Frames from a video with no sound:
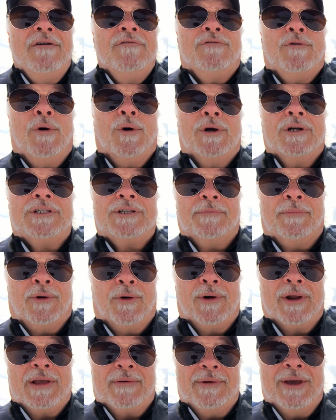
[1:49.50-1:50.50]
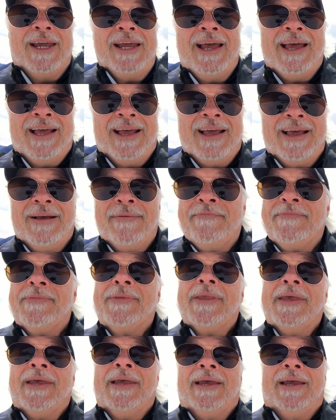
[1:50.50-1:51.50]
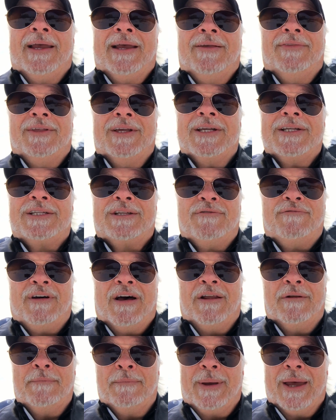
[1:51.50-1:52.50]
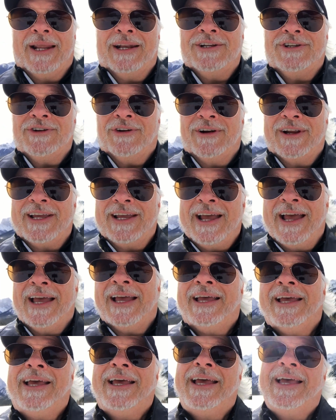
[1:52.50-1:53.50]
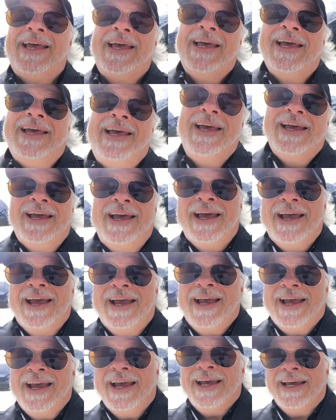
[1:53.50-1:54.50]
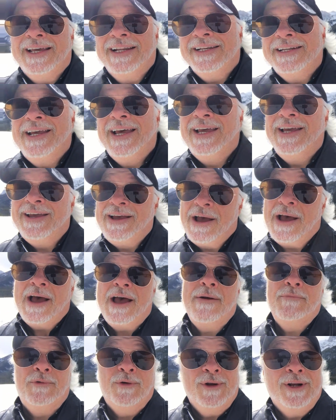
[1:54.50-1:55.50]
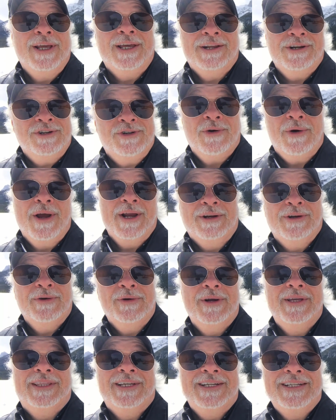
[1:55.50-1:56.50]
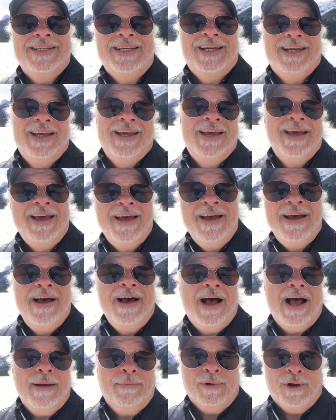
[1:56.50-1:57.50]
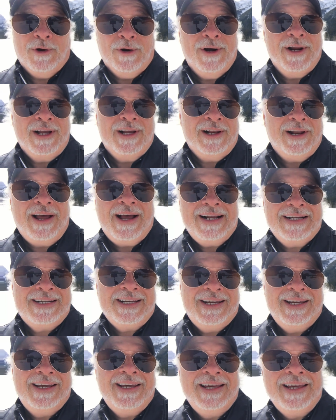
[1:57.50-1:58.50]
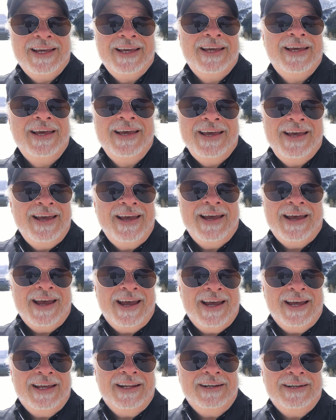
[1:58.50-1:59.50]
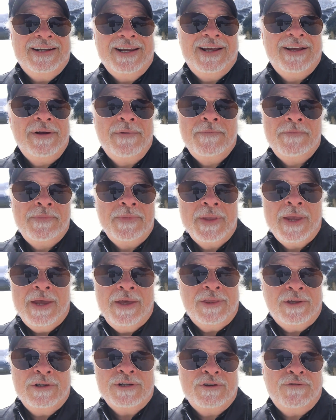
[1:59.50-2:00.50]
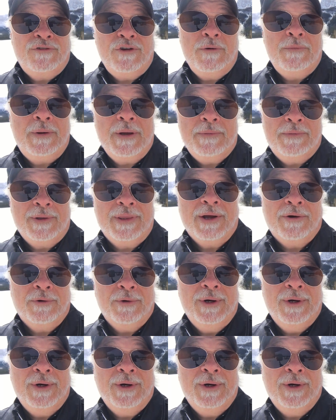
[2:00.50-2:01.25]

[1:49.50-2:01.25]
for supporting me in this fountain pen journey. And I'm really enjoying doing this. I'm learning a lot and there's a few people that